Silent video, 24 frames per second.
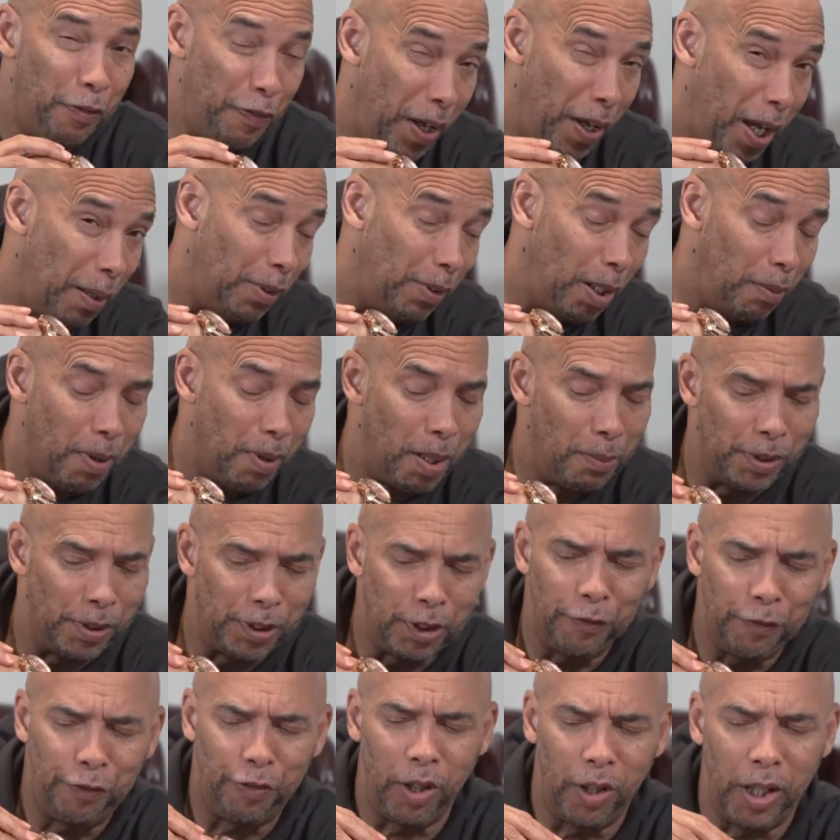family members
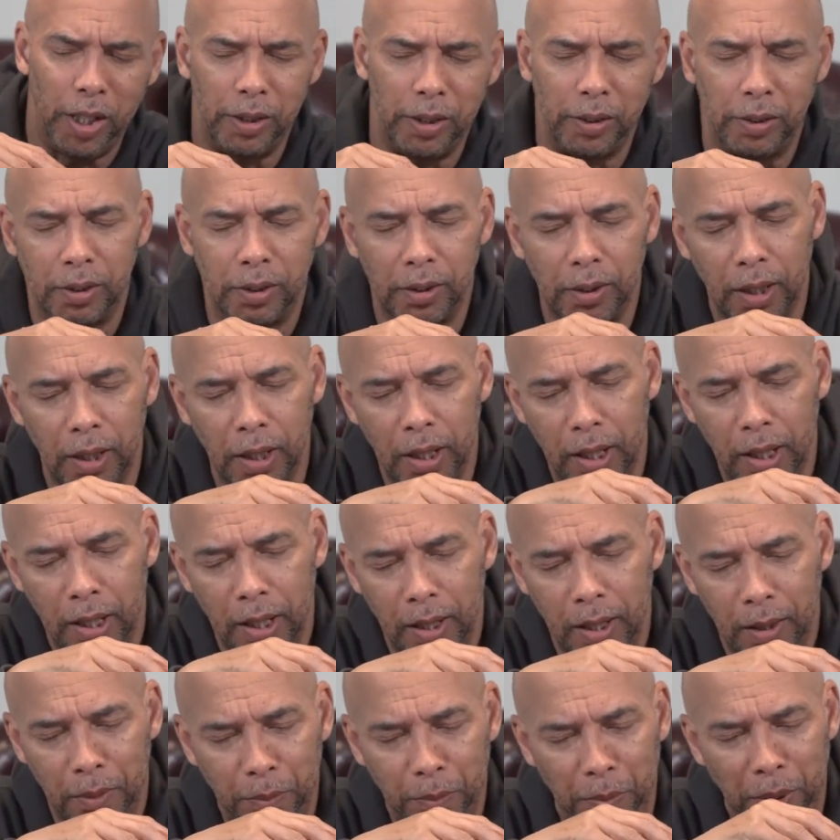and friends,
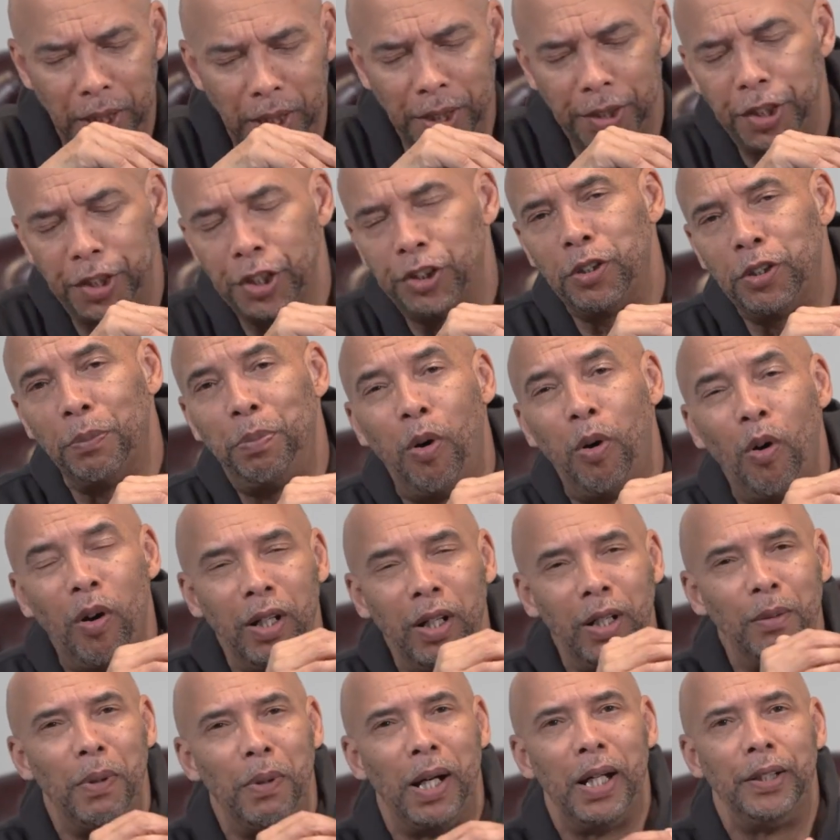being
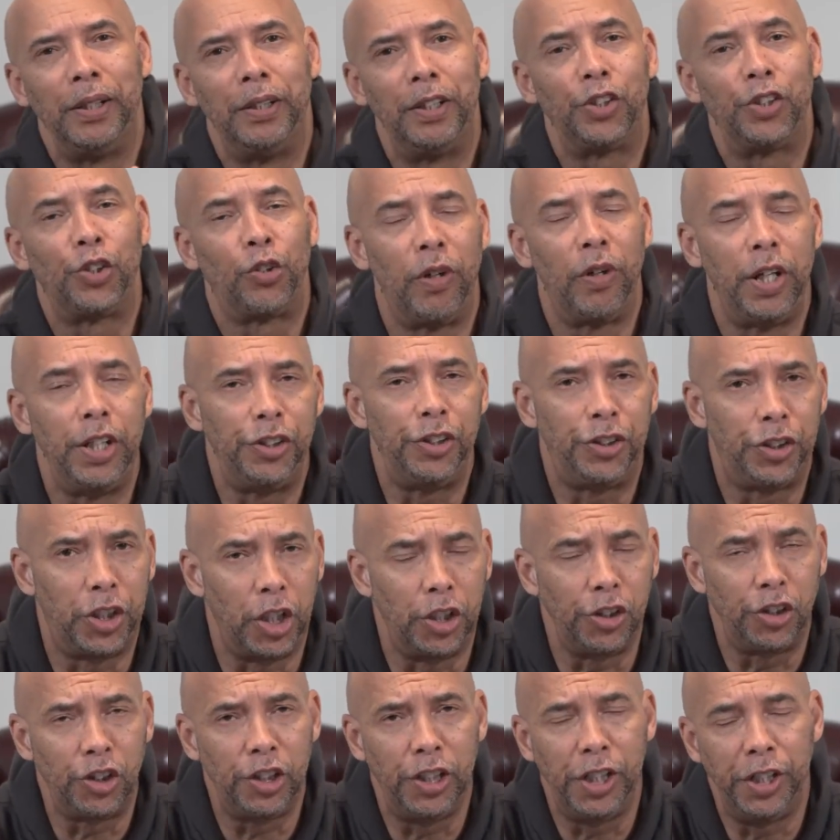disappointed by disgraced
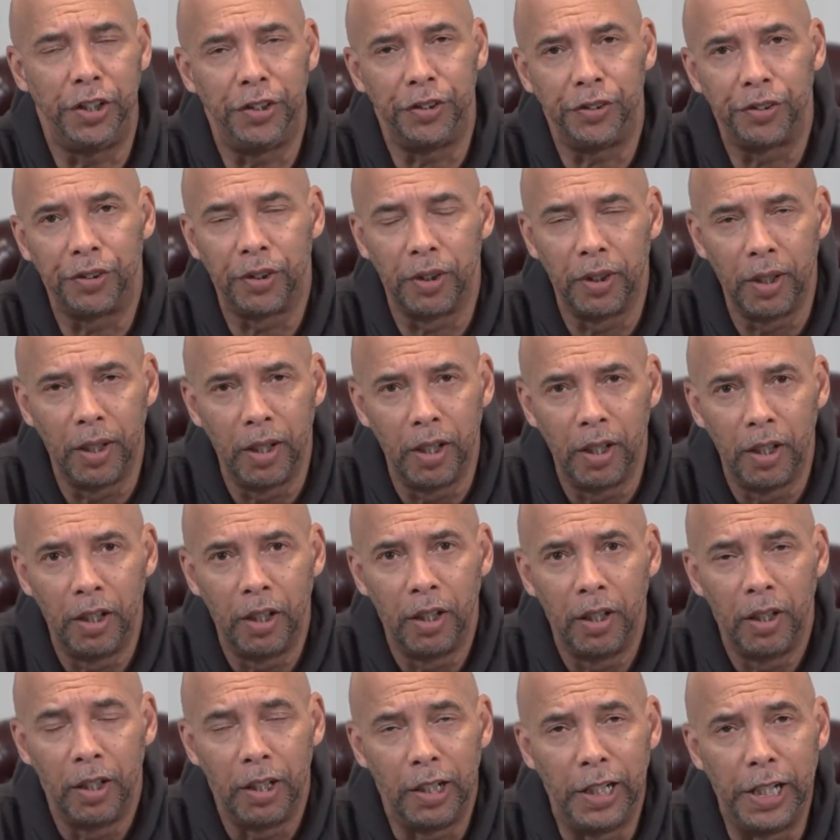church leaders,
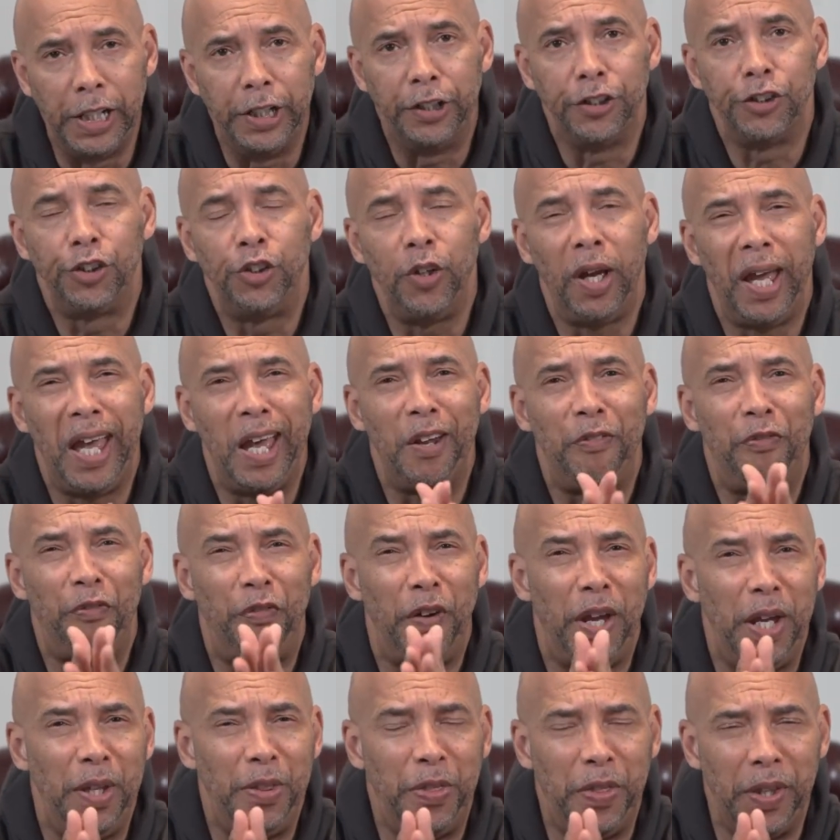leaders you had
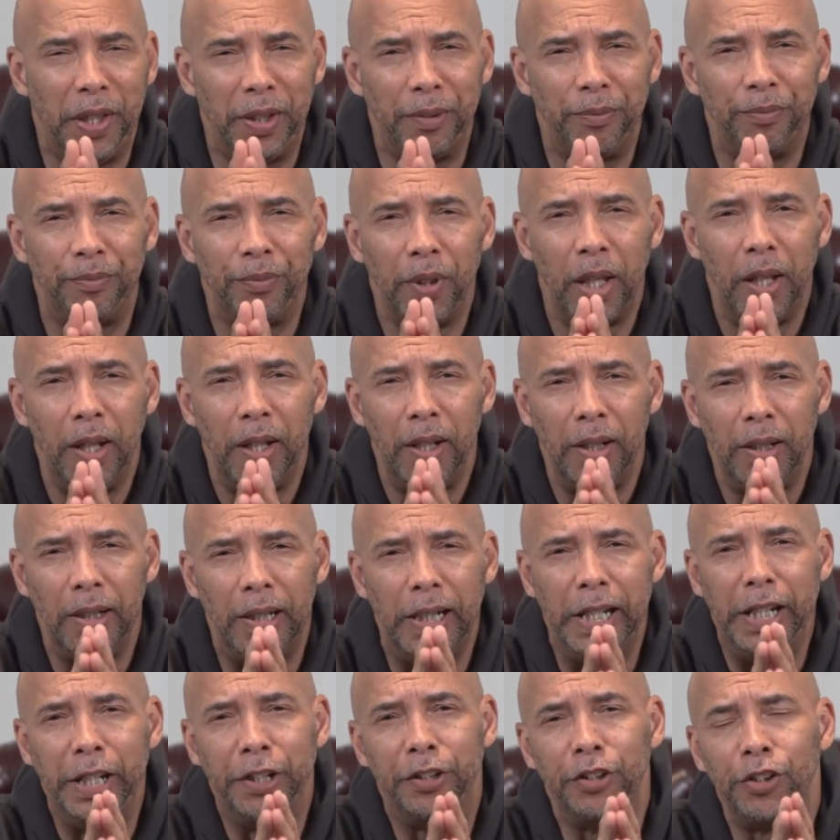faith in,
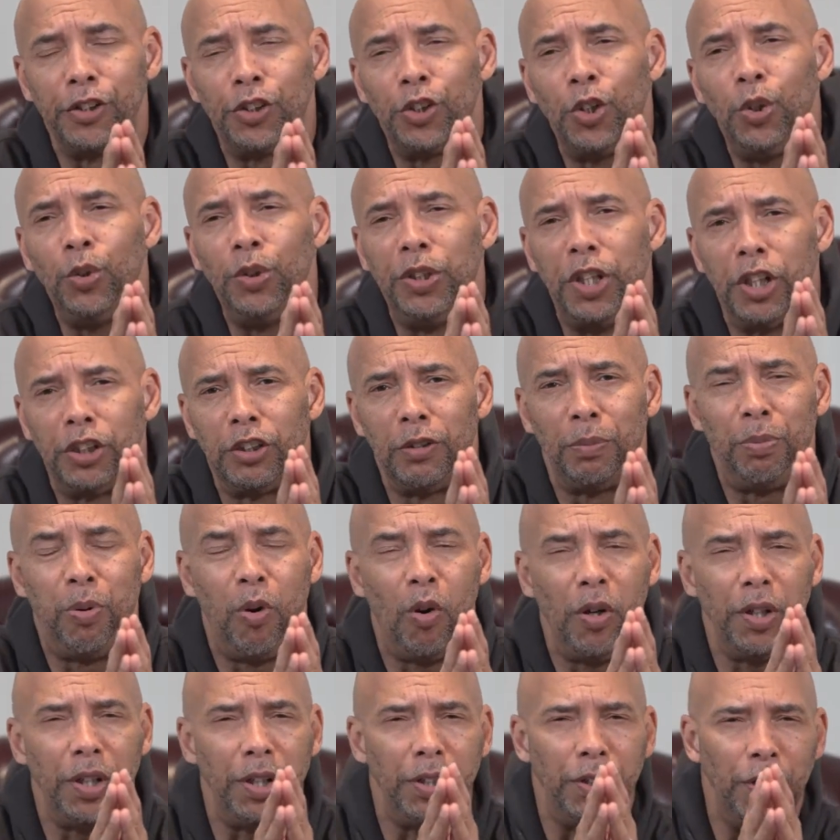leaders who
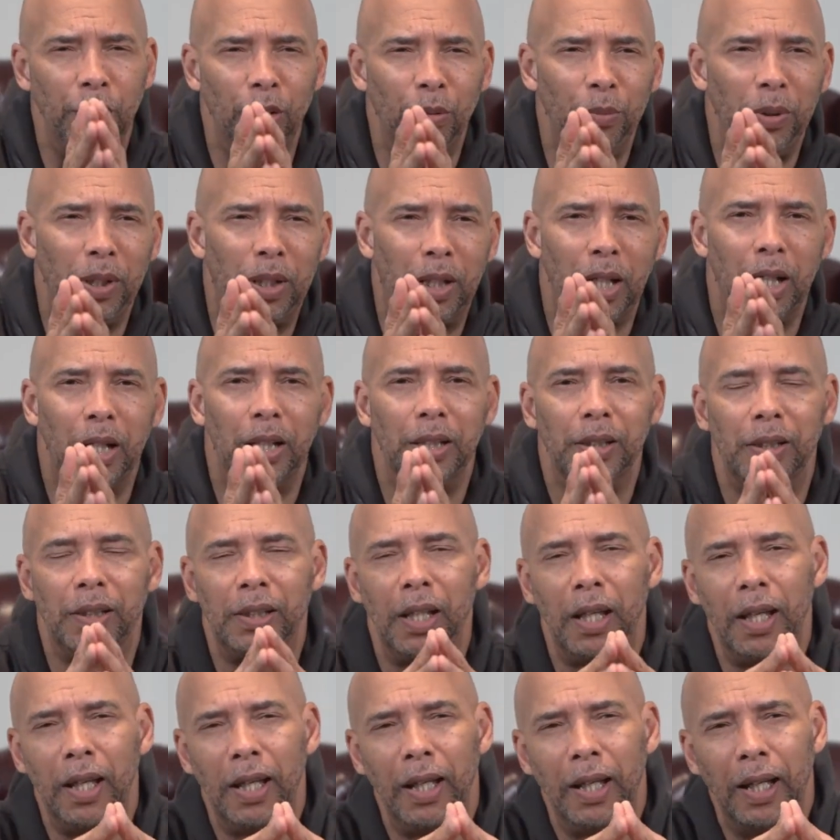disappointed you
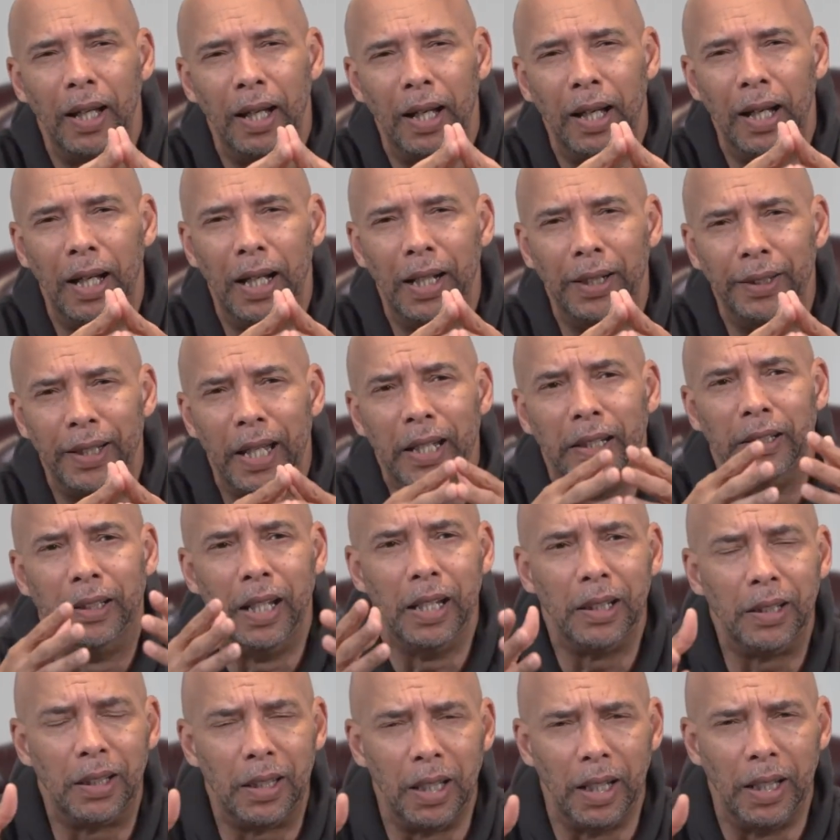because uh, they
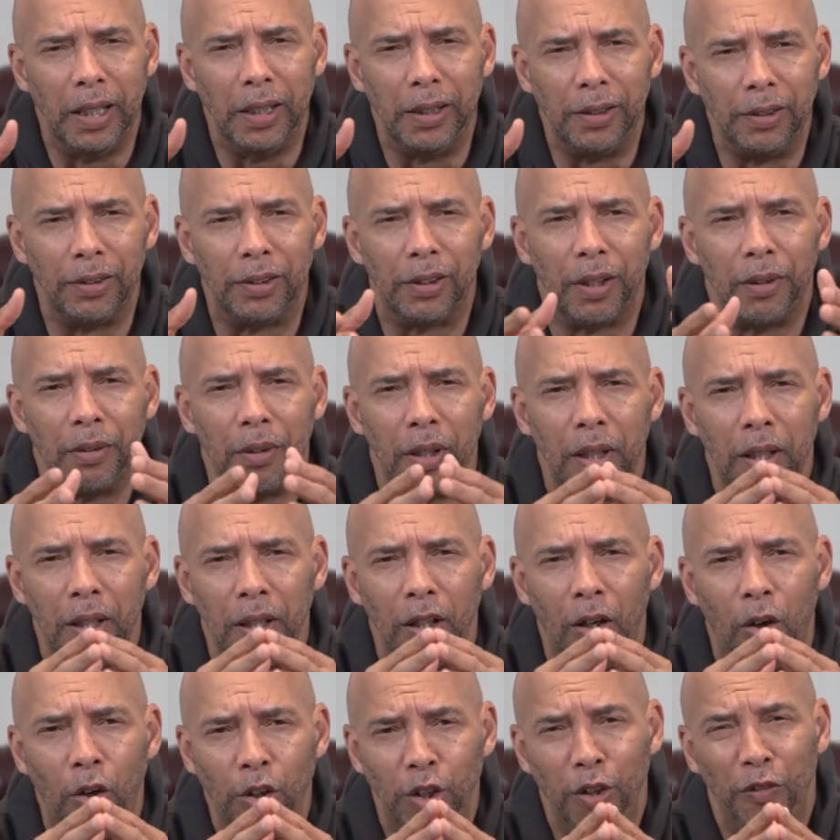did things
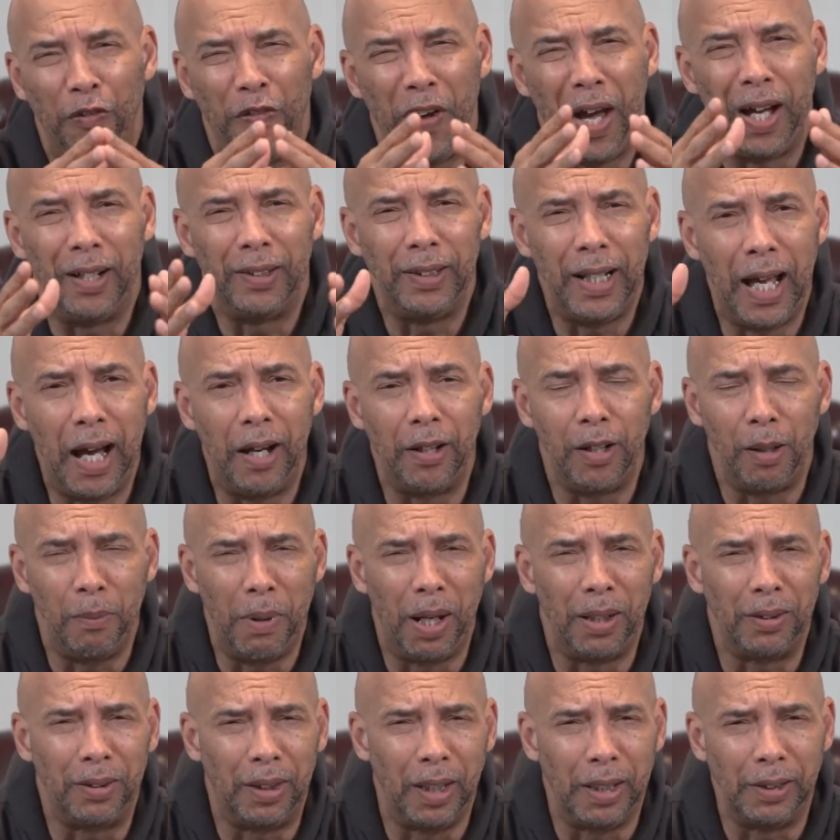or you found out
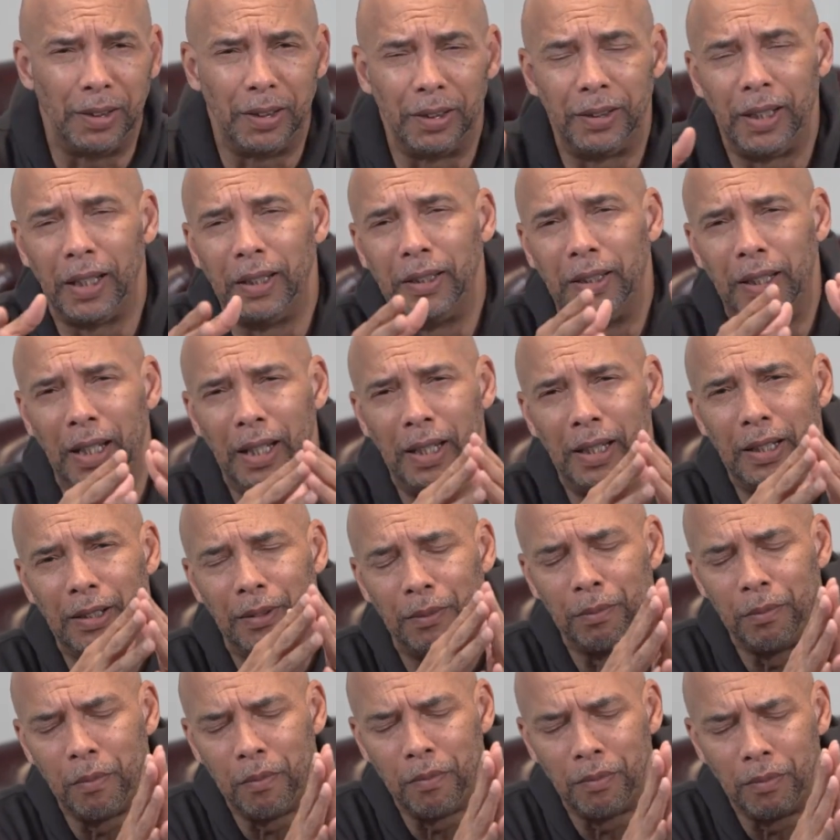about things that they
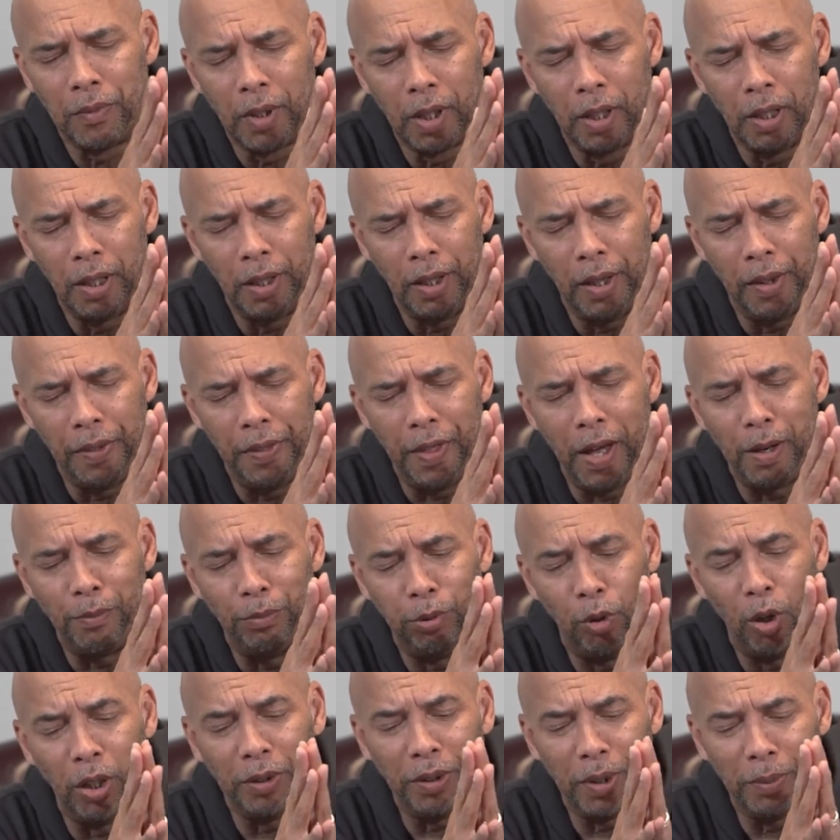did that
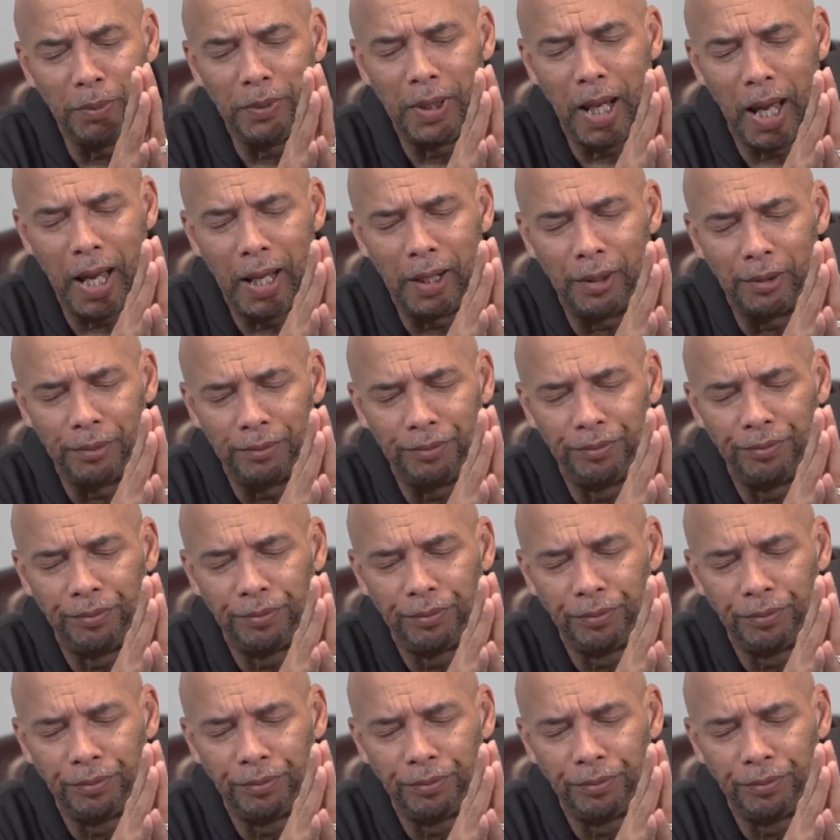brought them down